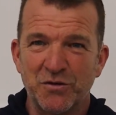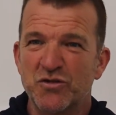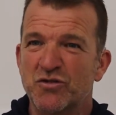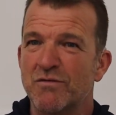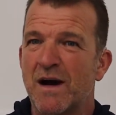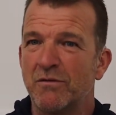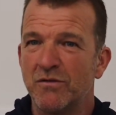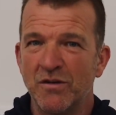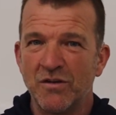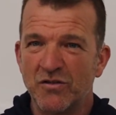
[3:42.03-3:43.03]

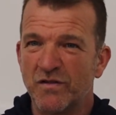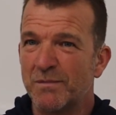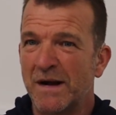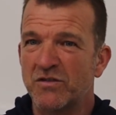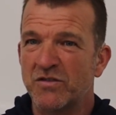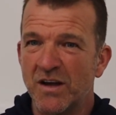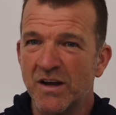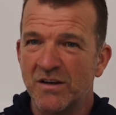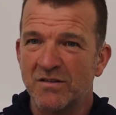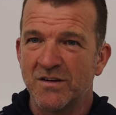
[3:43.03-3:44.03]
surroundings of match
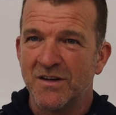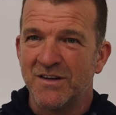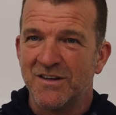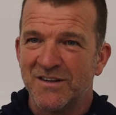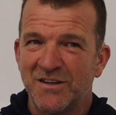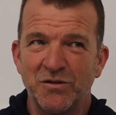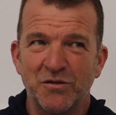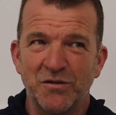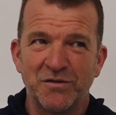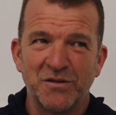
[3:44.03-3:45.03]
days, you
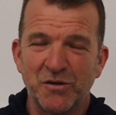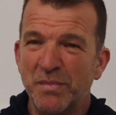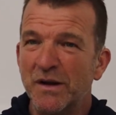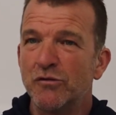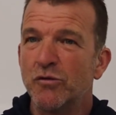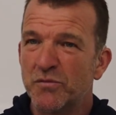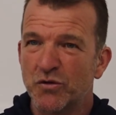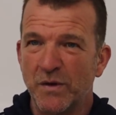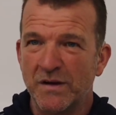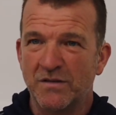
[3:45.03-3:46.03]
know, the build up
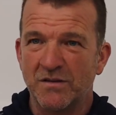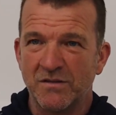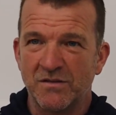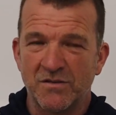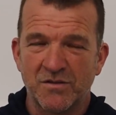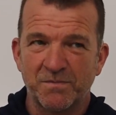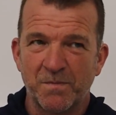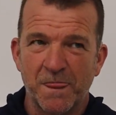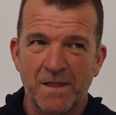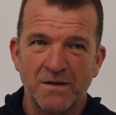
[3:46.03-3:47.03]
to it, and
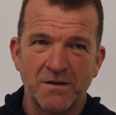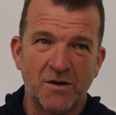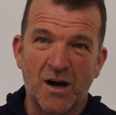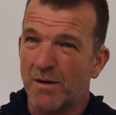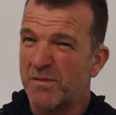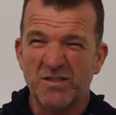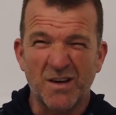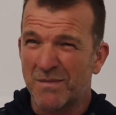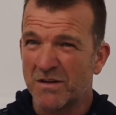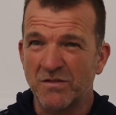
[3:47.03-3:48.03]
you know, I miss
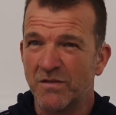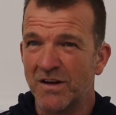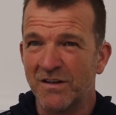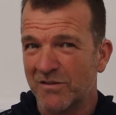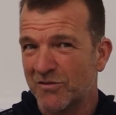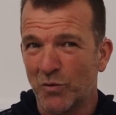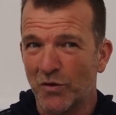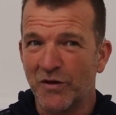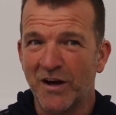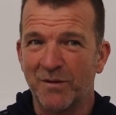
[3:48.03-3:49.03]
that massively. That's the
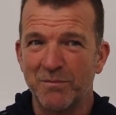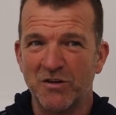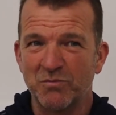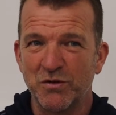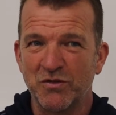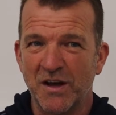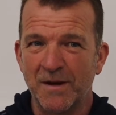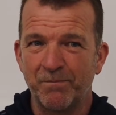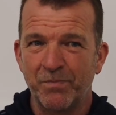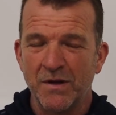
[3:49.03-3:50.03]
one thing I miss. But
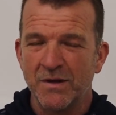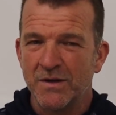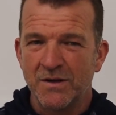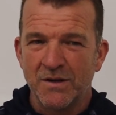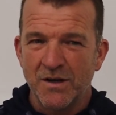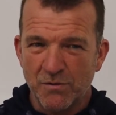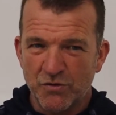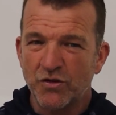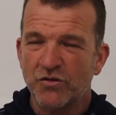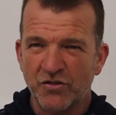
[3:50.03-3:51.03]
it was
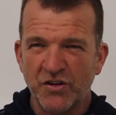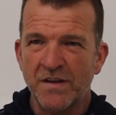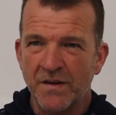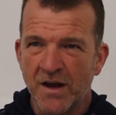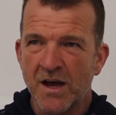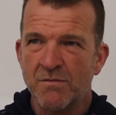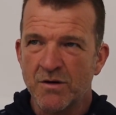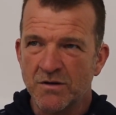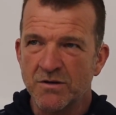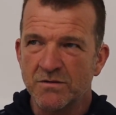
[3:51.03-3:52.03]
just to stay in the game,
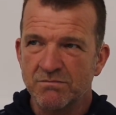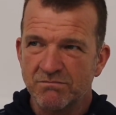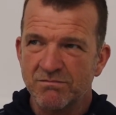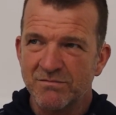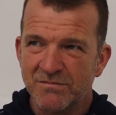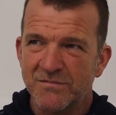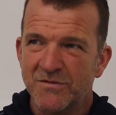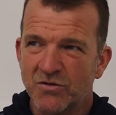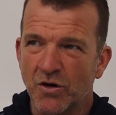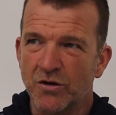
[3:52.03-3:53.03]
and
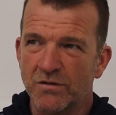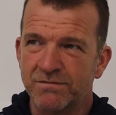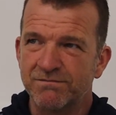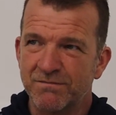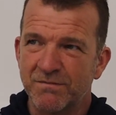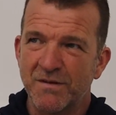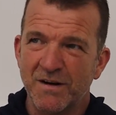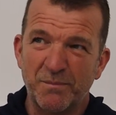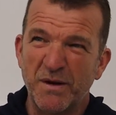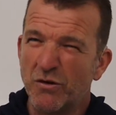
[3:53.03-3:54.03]
sort of,
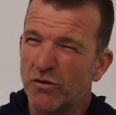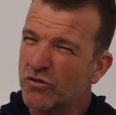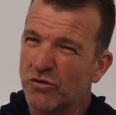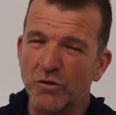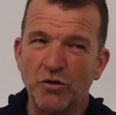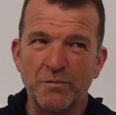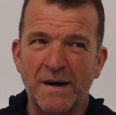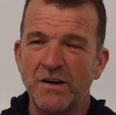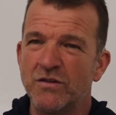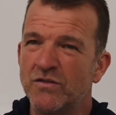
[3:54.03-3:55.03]
I've been under some good
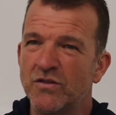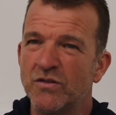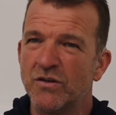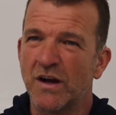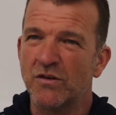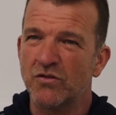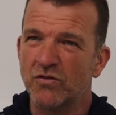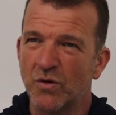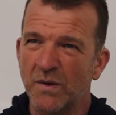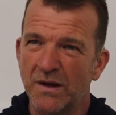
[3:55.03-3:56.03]
managers, you know, and I just
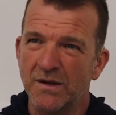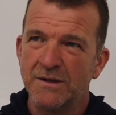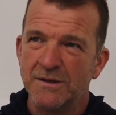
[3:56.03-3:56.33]
thought, well,